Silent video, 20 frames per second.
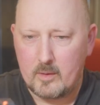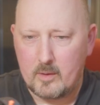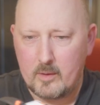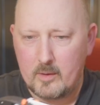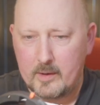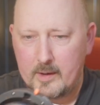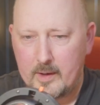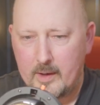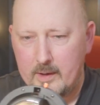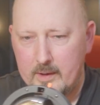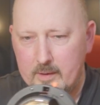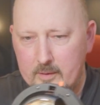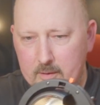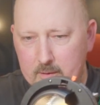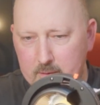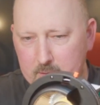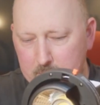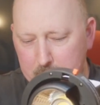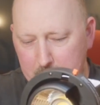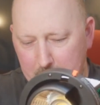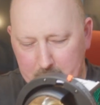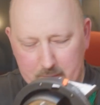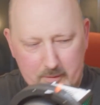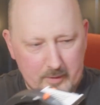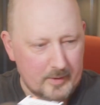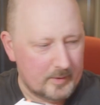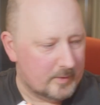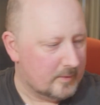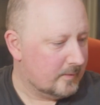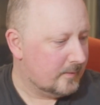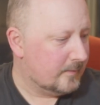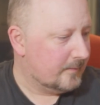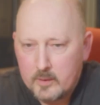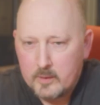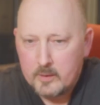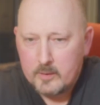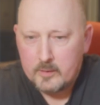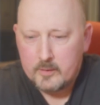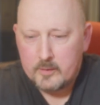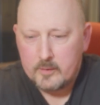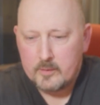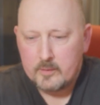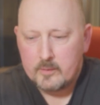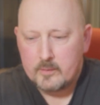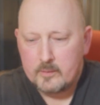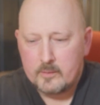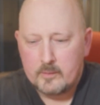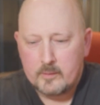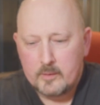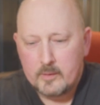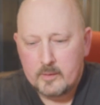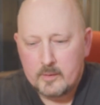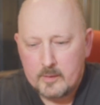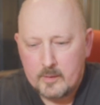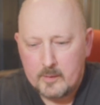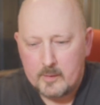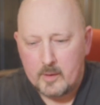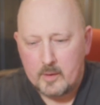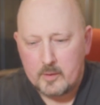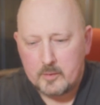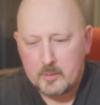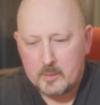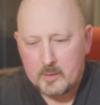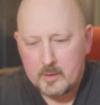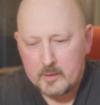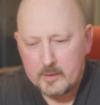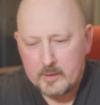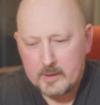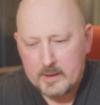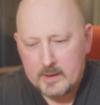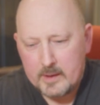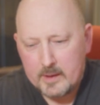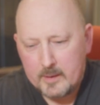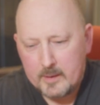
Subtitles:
Okay, so this is better. There we go. So we've got the